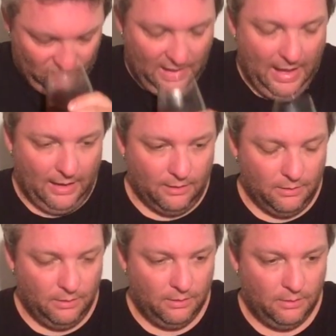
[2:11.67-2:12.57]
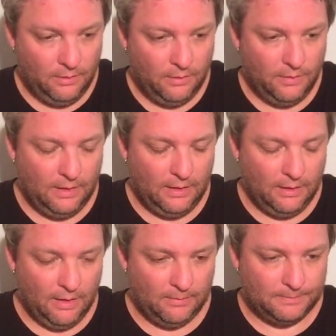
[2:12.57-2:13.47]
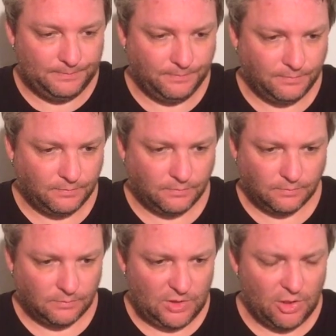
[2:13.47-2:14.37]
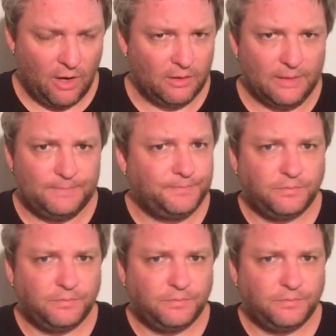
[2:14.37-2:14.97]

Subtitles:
Yeah, the chocolate